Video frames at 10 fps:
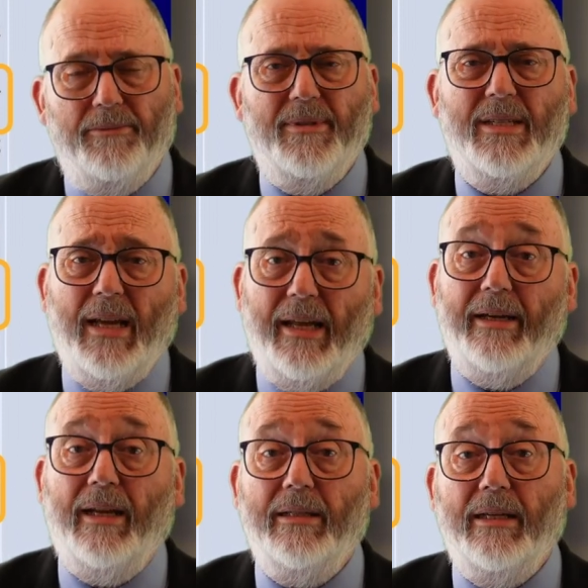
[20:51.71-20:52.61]

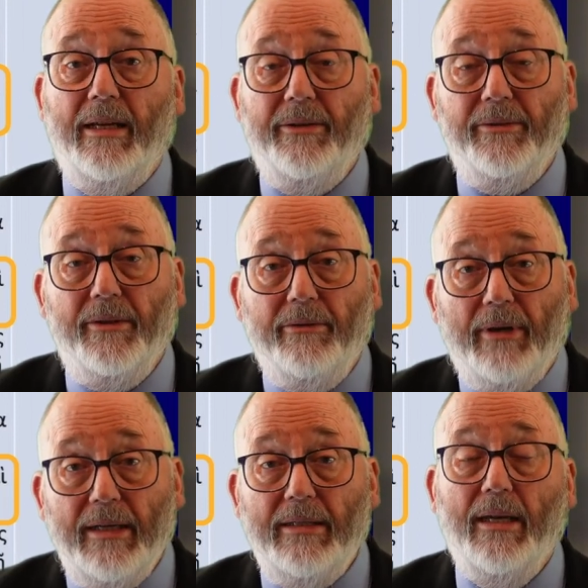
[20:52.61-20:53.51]
started under Herod the
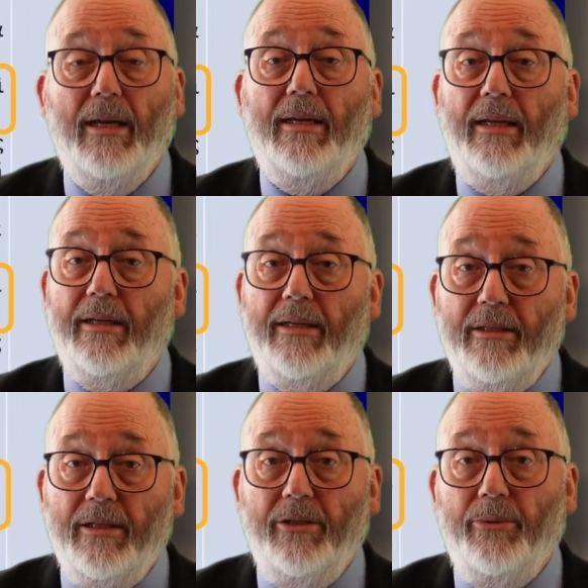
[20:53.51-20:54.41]
Great and
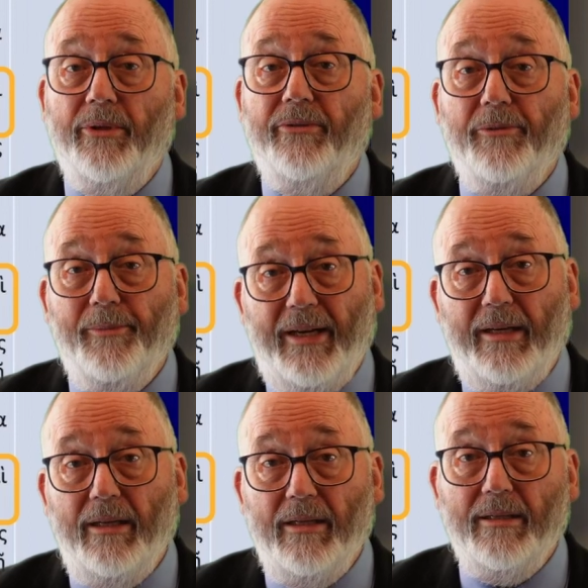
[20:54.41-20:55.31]
continuing for many
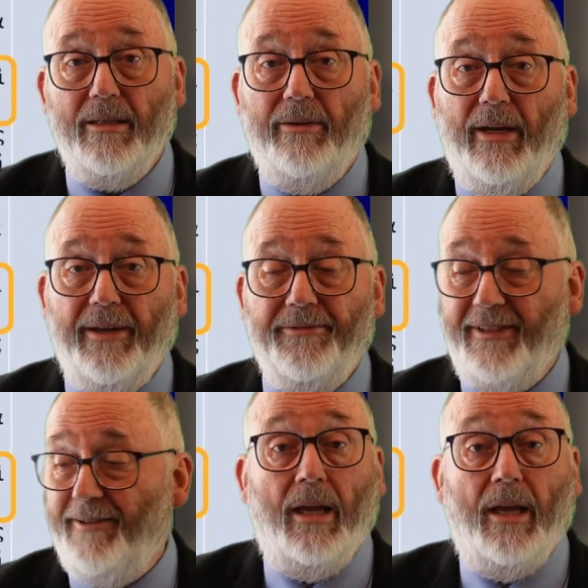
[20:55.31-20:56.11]
years thereafter.